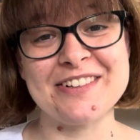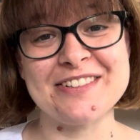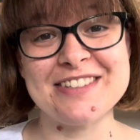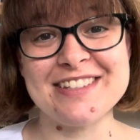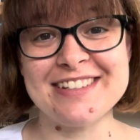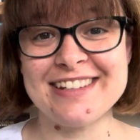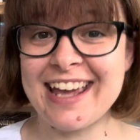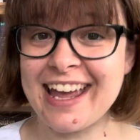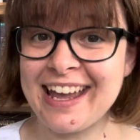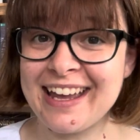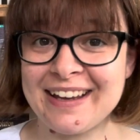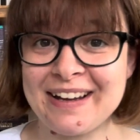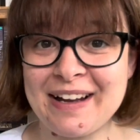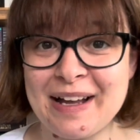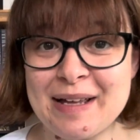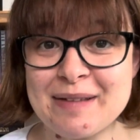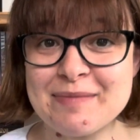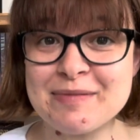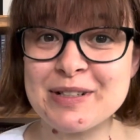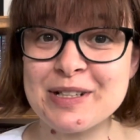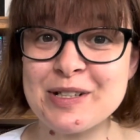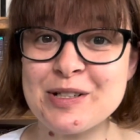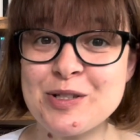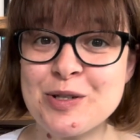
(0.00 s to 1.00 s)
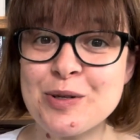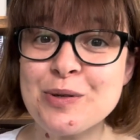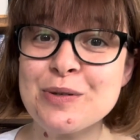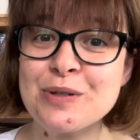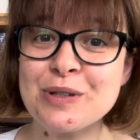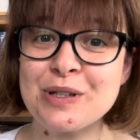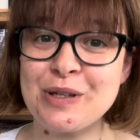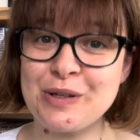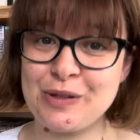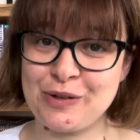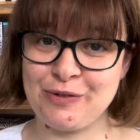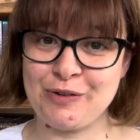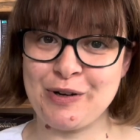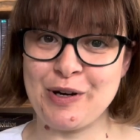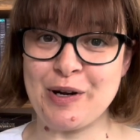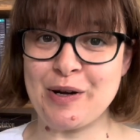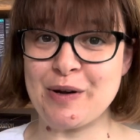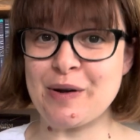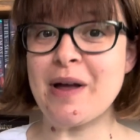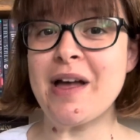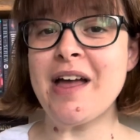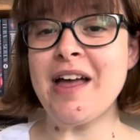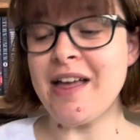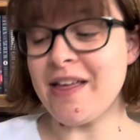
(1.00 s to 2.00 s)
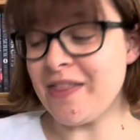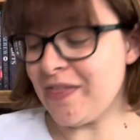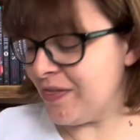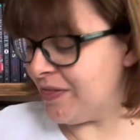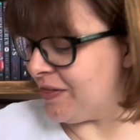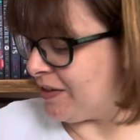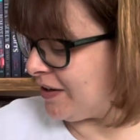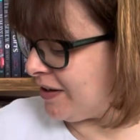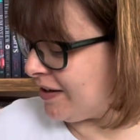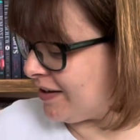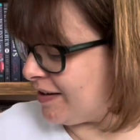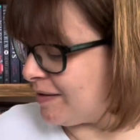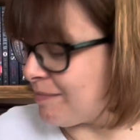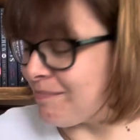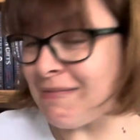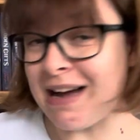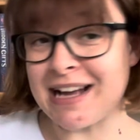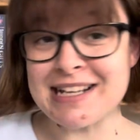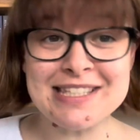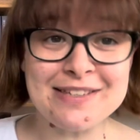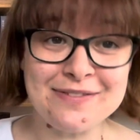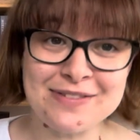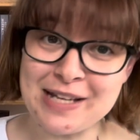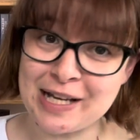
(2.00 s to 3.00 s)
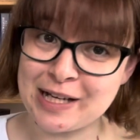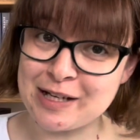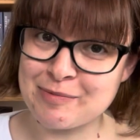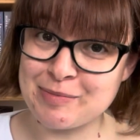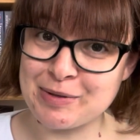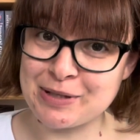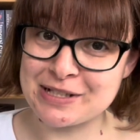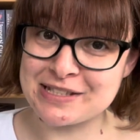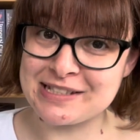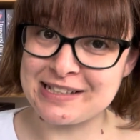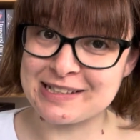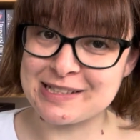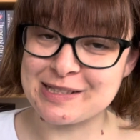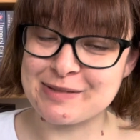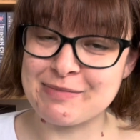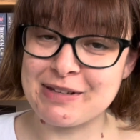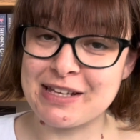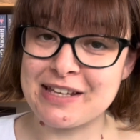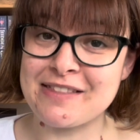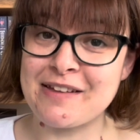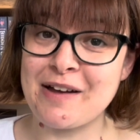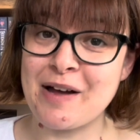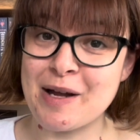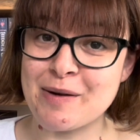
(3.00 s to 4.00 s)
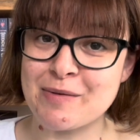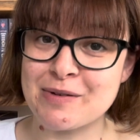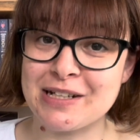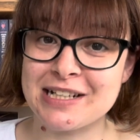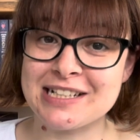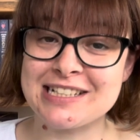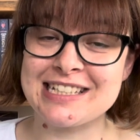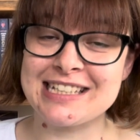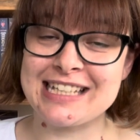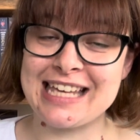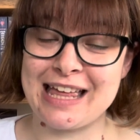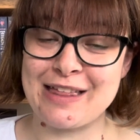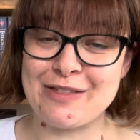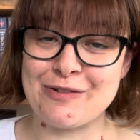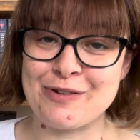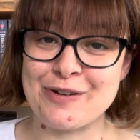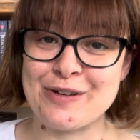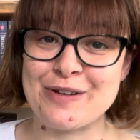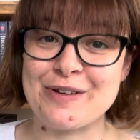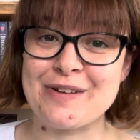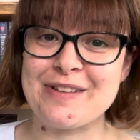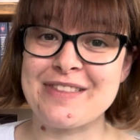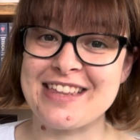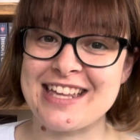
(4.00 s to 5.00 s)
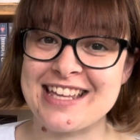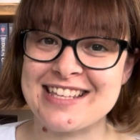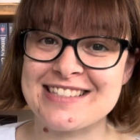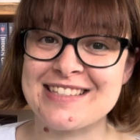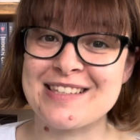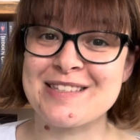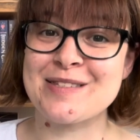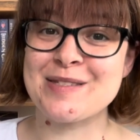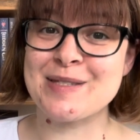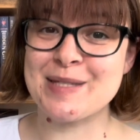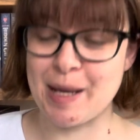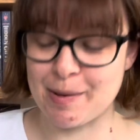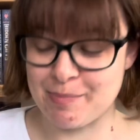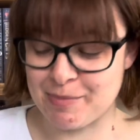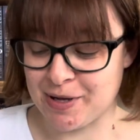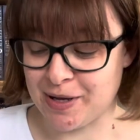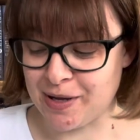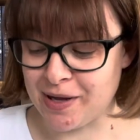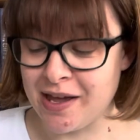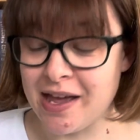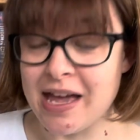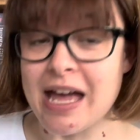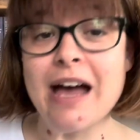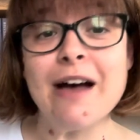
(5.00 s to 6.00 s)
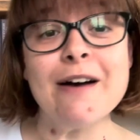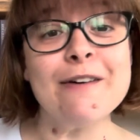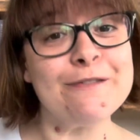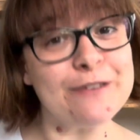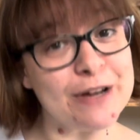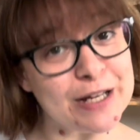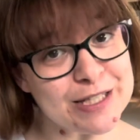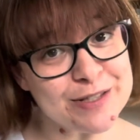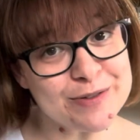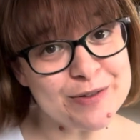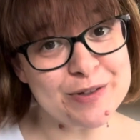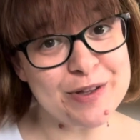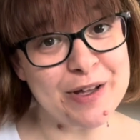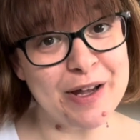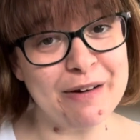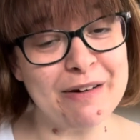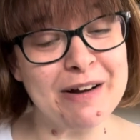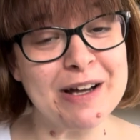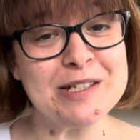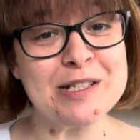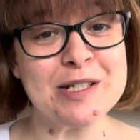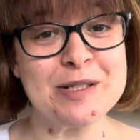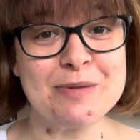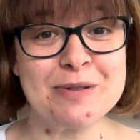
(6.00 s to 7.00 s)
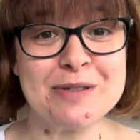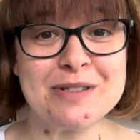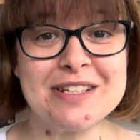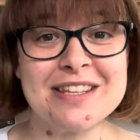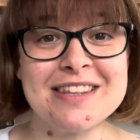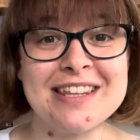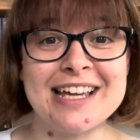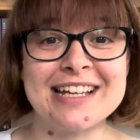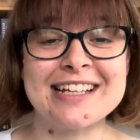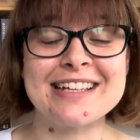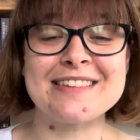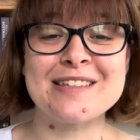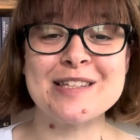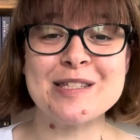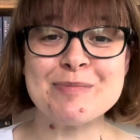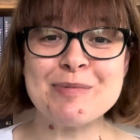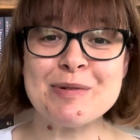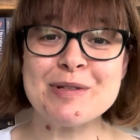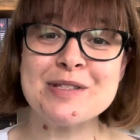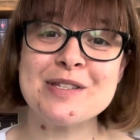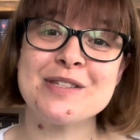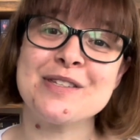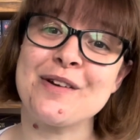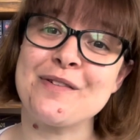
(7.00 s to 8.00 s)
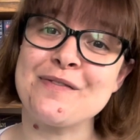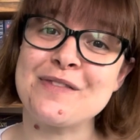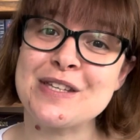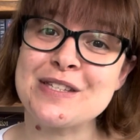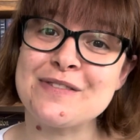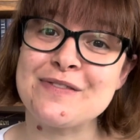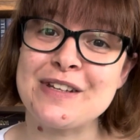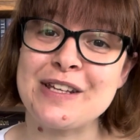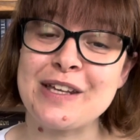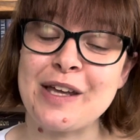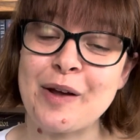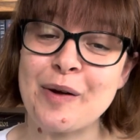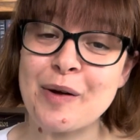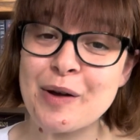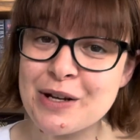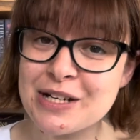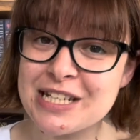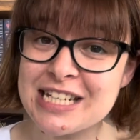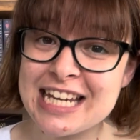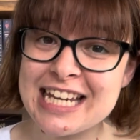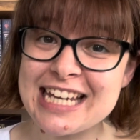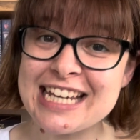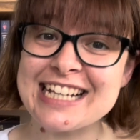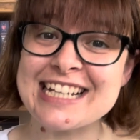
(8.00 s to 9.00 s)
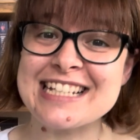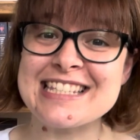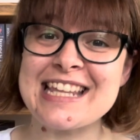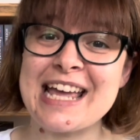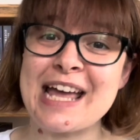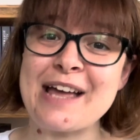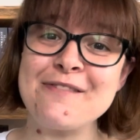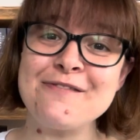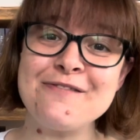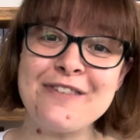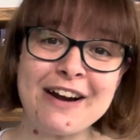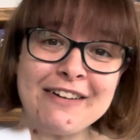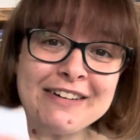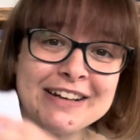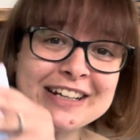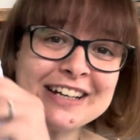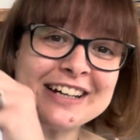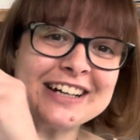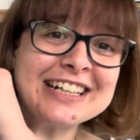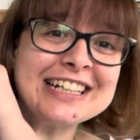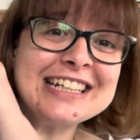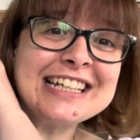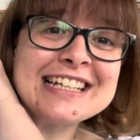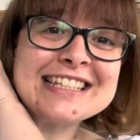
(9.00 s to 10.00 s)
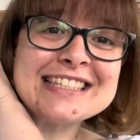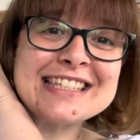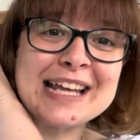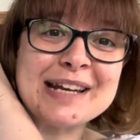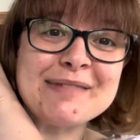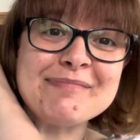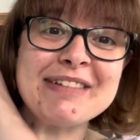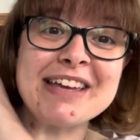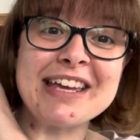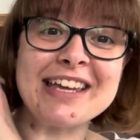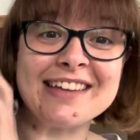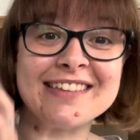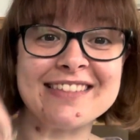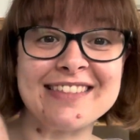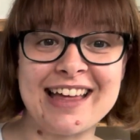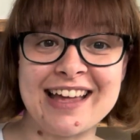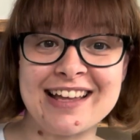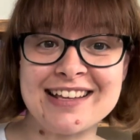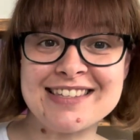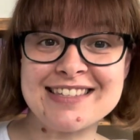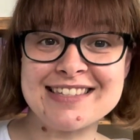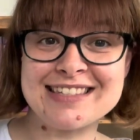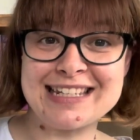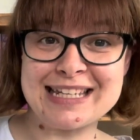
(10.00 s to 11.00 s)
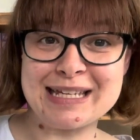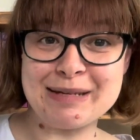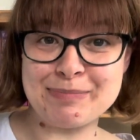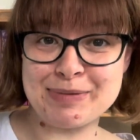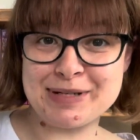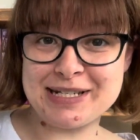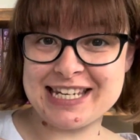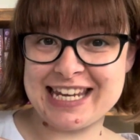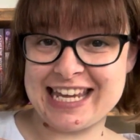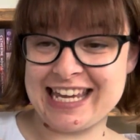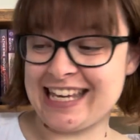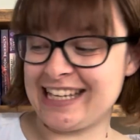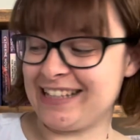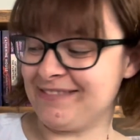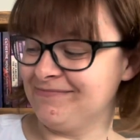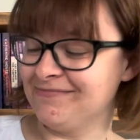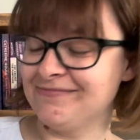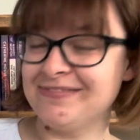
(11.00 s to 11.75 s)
Today I am going to talk you through the massive stack of books next to me that I would like to get through this summer. First of all though, I just want to thank the sponsors of this video, Oodie, because they have very kindly sent me their sleep tea.